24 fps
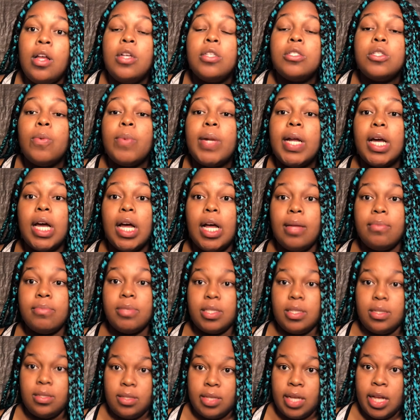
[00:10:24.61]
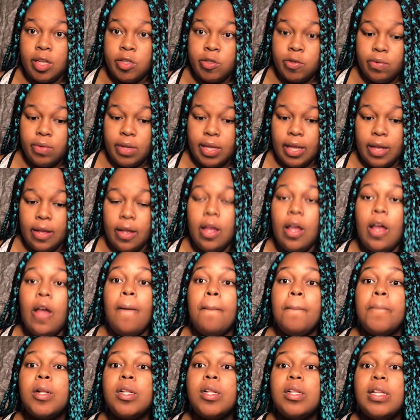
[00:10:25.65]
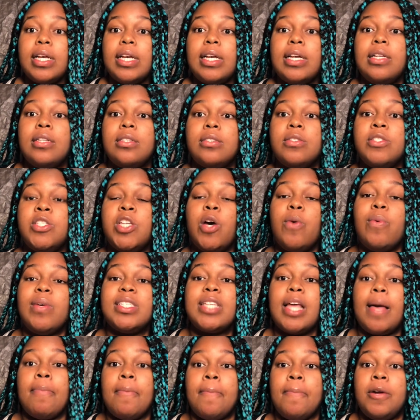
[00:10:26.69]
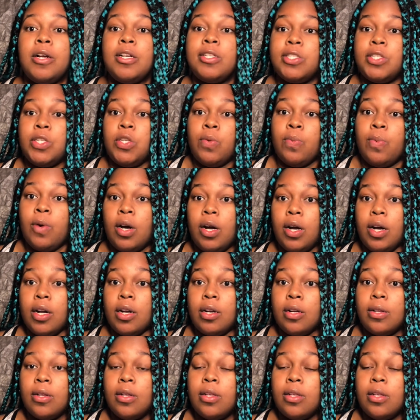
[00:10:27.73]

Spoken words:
So when it comes to scheduling, please know what type of person you are.